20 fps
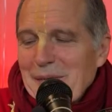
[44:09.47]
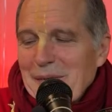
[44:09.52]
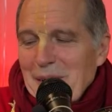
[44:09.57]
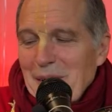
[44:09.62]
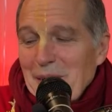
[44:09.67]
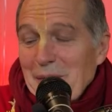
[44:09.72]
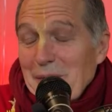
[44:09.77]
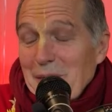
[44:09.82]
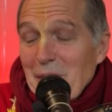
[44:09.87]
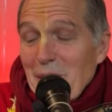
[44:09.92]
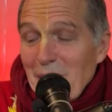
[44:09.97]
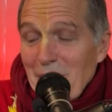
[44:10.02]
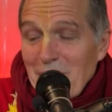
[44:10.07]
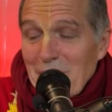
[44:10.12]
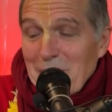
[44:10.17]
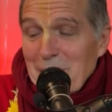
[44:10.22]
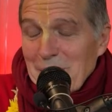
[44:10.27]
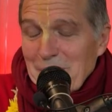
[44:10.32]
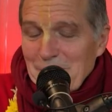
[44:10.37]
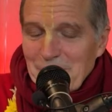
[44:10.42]
of
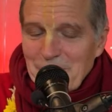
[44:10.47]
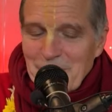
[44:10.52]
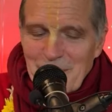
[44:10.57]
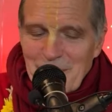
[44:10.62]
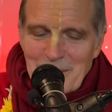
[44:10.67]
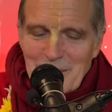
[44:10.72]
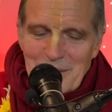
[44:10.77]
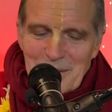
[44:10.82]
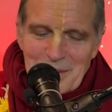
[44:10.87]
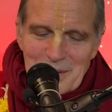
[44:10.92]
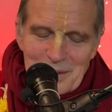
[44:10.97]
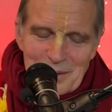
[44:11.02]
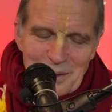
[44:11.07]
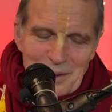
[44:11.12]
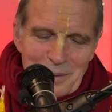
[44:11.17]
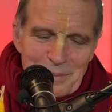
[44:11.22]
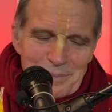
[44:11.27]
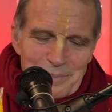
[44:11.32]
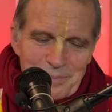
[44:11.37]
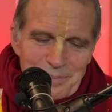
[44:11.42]
God. So,